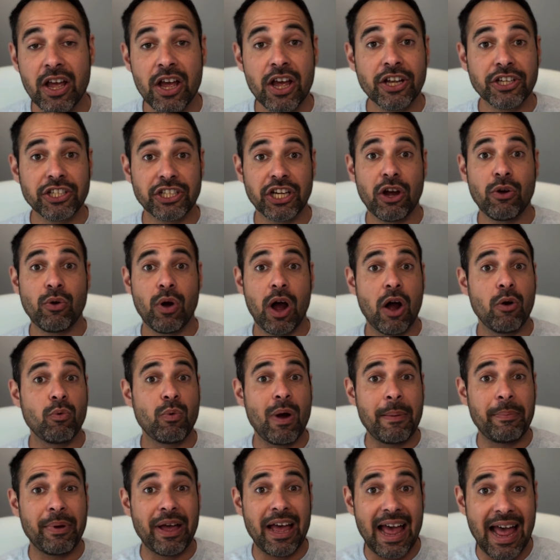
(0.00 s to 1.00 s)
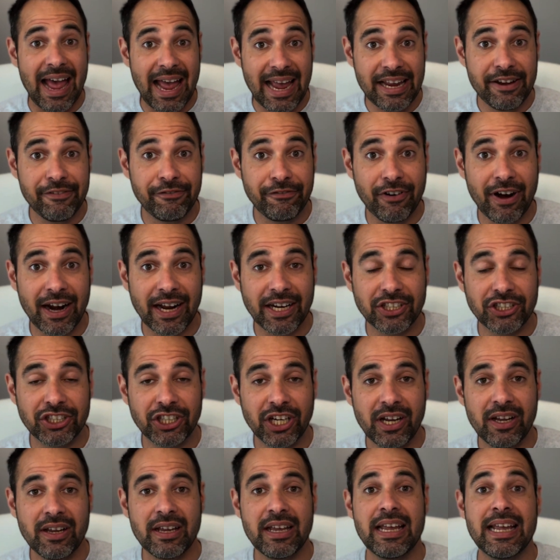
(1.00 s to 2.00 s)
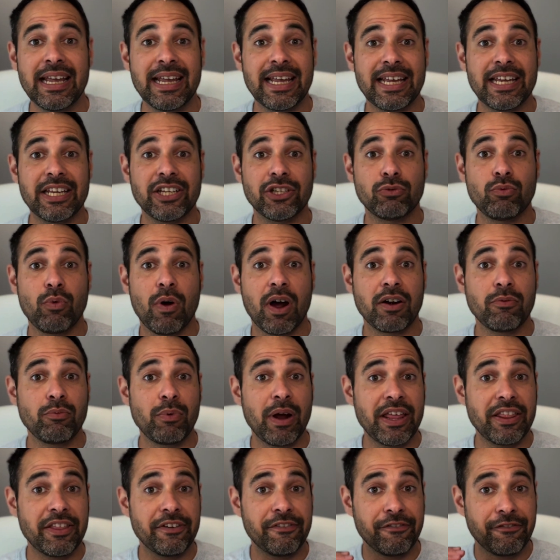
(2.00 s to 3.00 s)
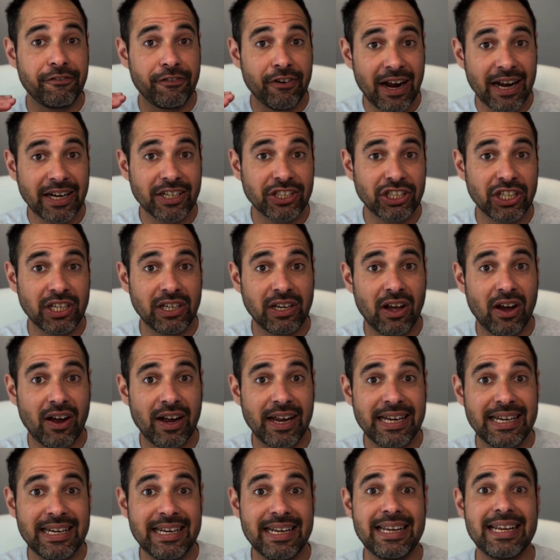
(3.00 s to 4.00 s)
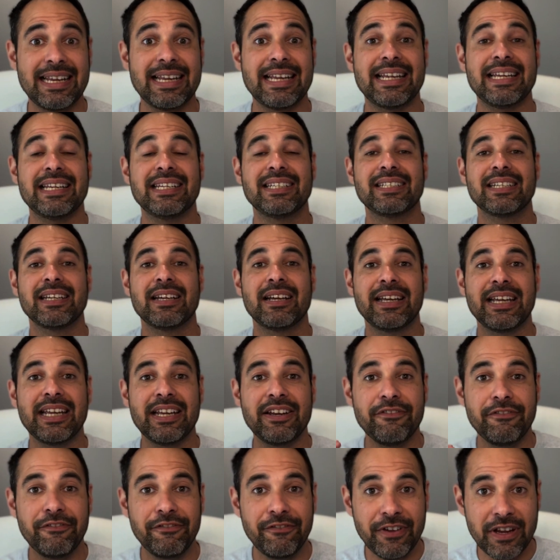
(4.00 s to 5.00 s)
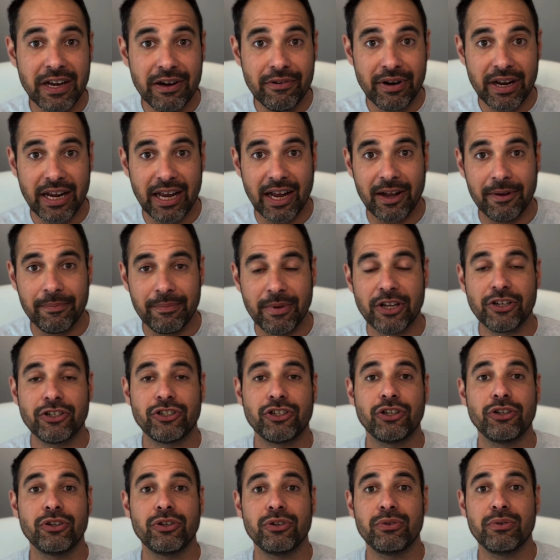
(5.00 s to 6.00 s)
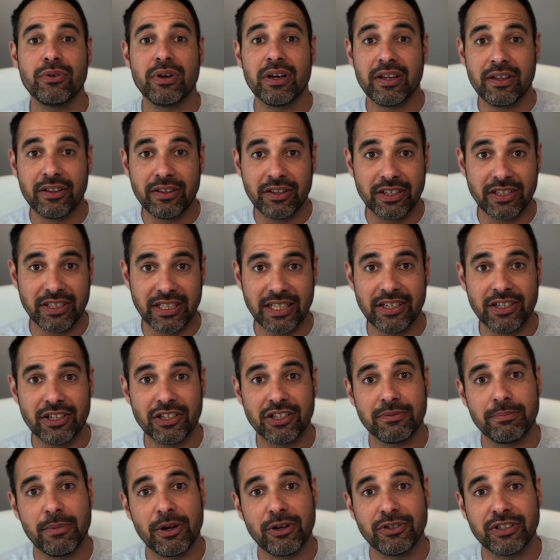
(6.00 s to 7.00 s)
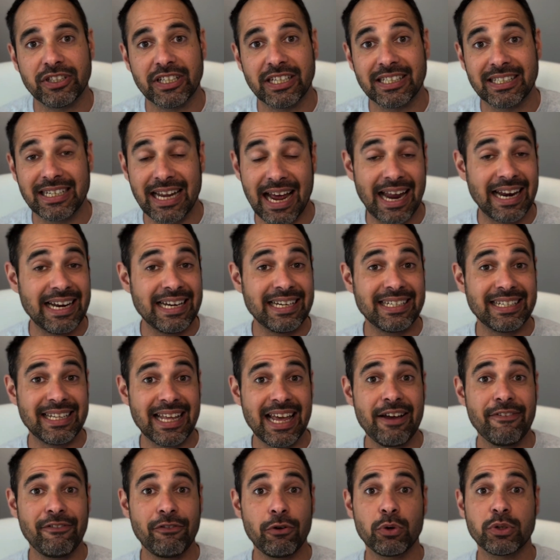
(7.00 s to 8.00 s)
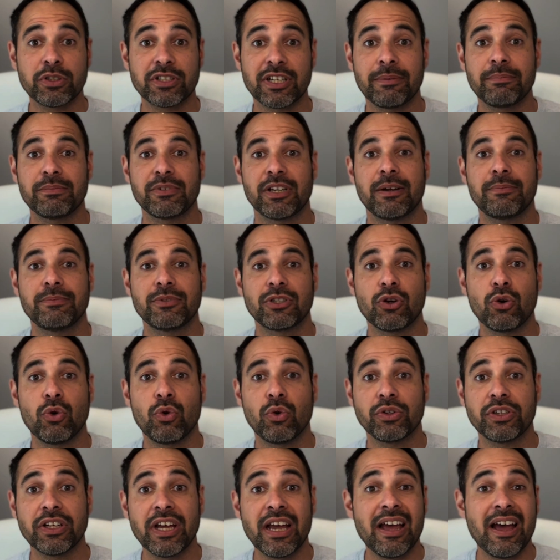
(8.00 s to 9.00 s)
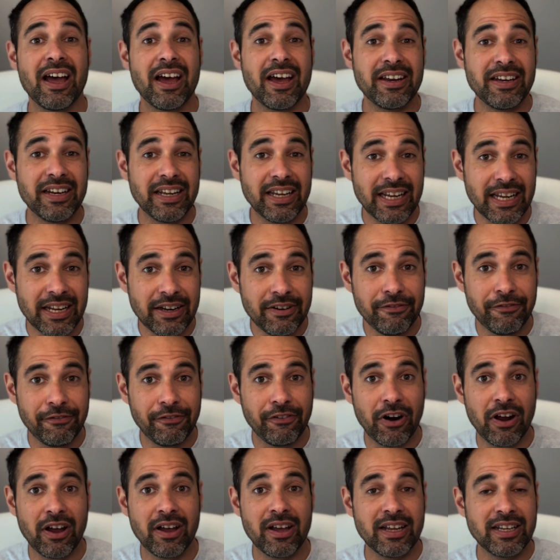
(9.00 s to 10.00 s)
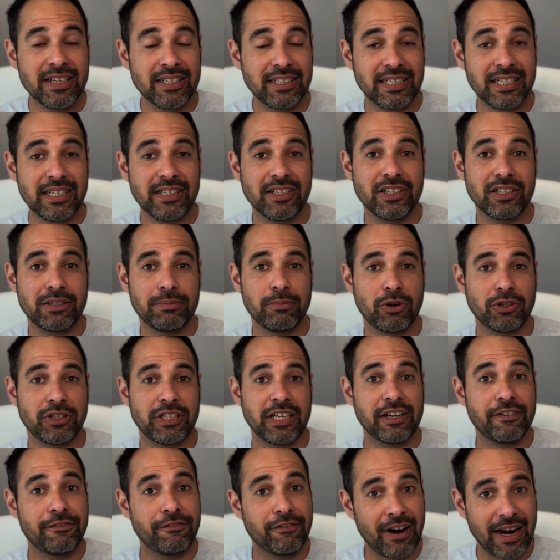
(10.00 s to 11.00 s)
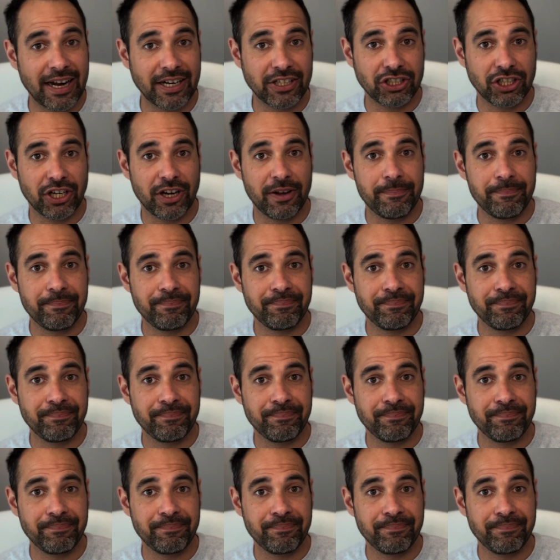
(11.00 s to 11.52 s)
So a Weber A fracture is one where the fracture line is inferior to the syndesmosis and is therefore sometimes called an infrasyndesmotic fracture.